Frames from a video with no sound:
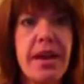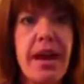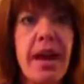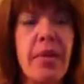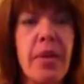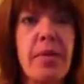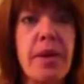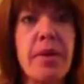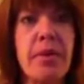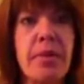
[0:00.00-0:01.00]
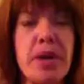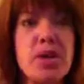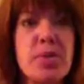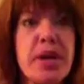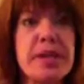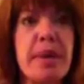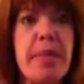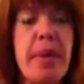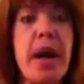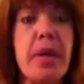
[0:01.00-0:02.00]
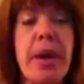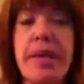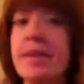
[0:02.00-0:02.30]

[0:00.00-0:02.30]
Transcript: and I want to be able to bench press my body weight.